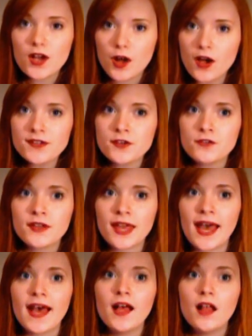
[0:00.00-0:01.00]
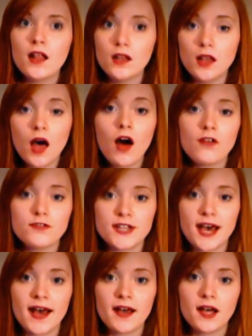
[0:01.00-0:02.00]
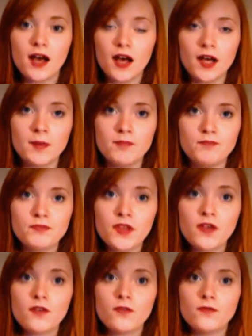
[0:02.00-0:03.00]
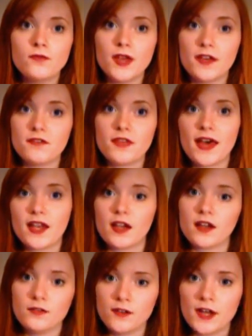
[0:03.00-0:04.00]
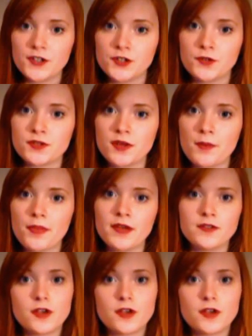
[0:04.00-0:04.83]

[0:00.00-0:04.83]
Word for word: Guys often get laughed at um, if they're like a virgin or something.